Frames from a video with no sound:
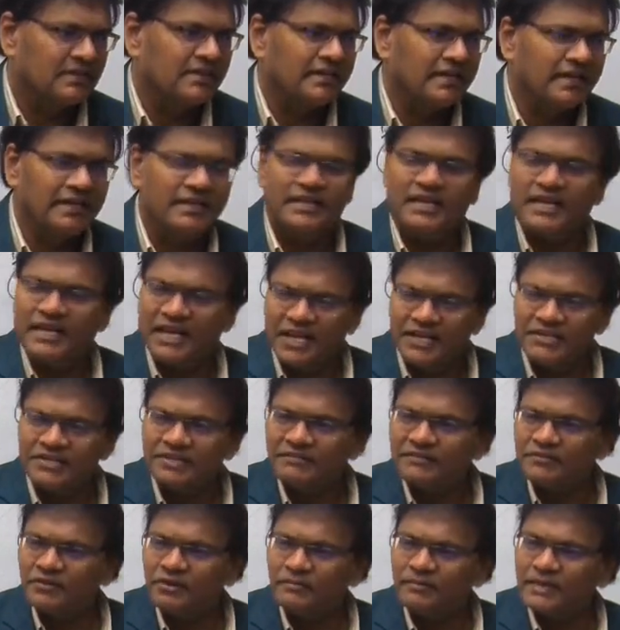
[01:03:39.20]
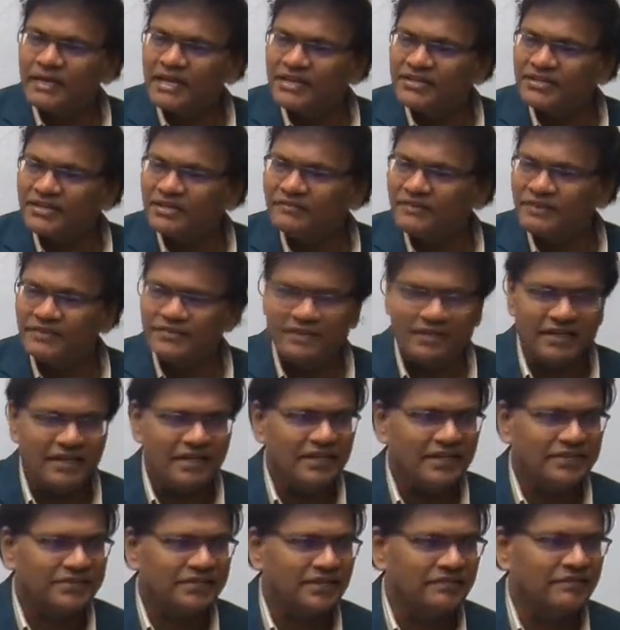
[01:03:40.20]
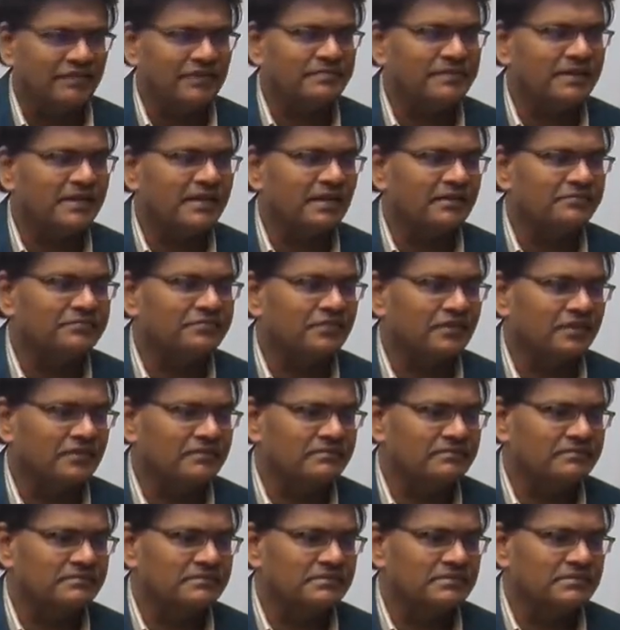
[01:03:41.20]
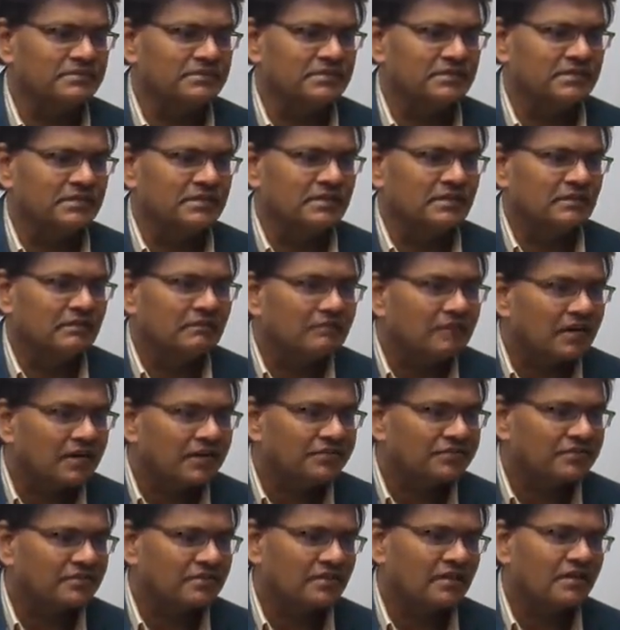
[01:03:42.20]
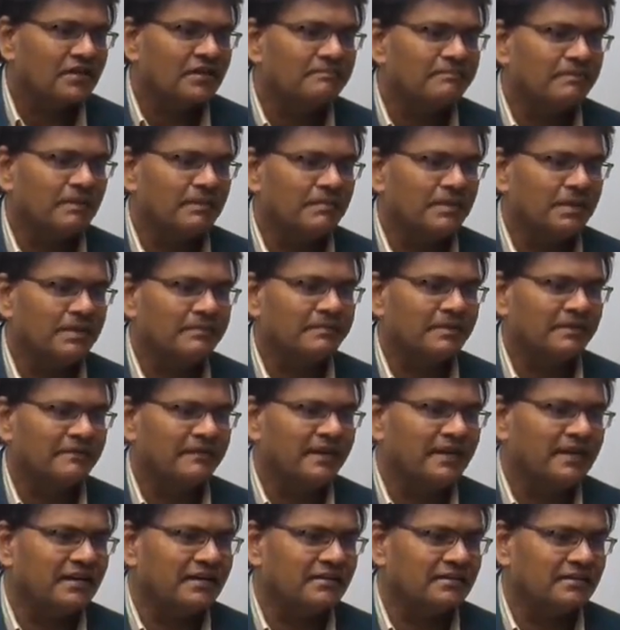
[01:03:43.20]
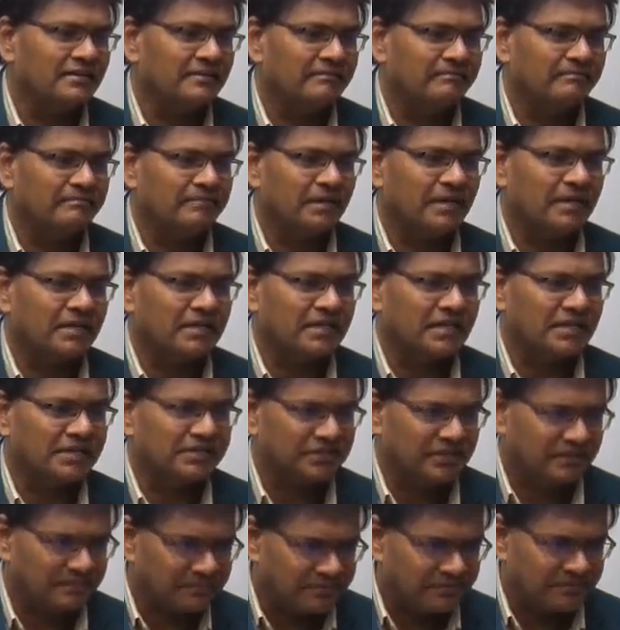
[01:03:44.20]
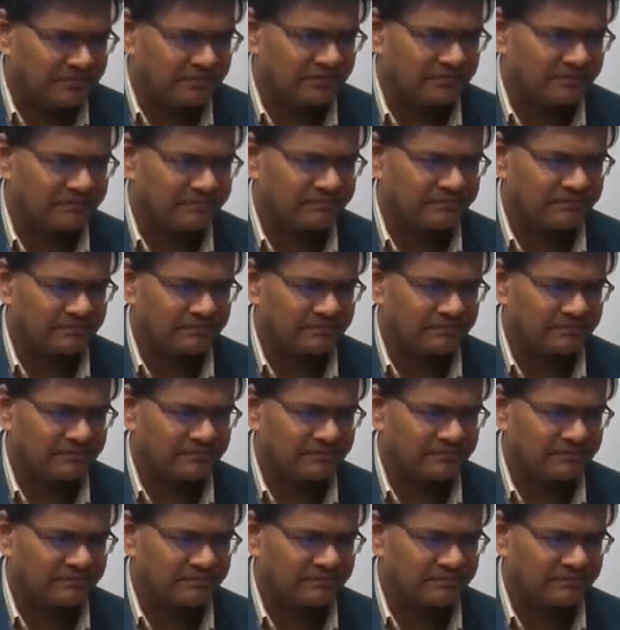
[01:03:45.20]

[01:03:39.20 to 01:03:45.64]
In the age of globalization, we say that this investment comes from what is called public-private partnerships.